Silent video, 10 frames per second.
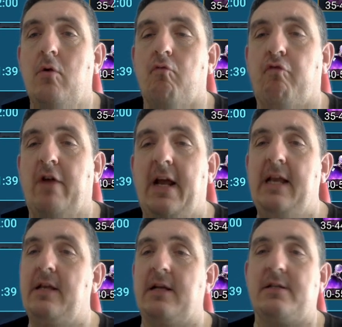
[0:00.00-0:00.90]

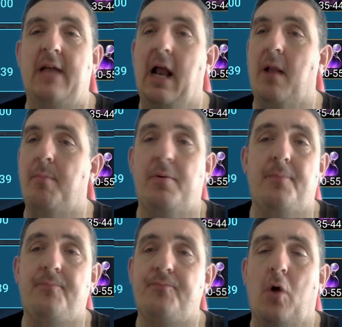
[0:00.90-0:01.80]
really doesn't help.
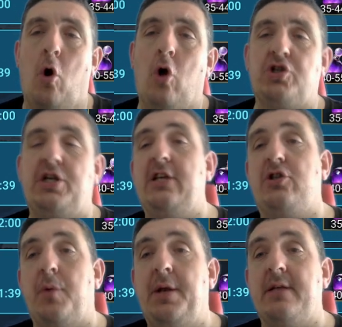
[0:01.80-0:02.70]
All she's
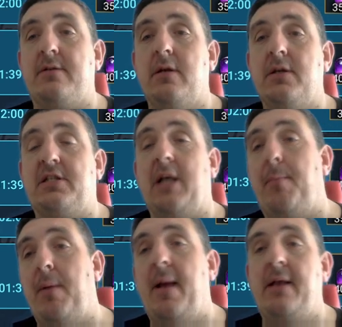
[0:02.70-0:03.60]
doing is
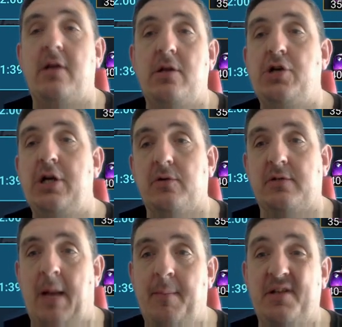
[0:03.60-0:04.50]
supplementing Geo's
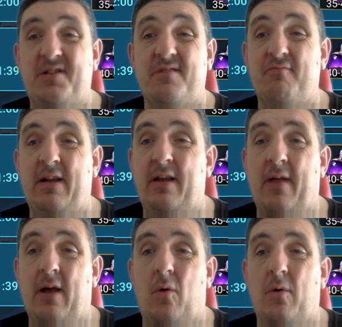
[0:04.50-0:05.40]
damage, really,
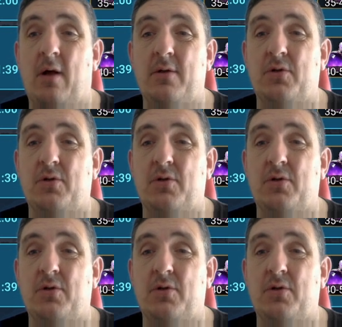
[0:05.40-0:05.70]
they're called out.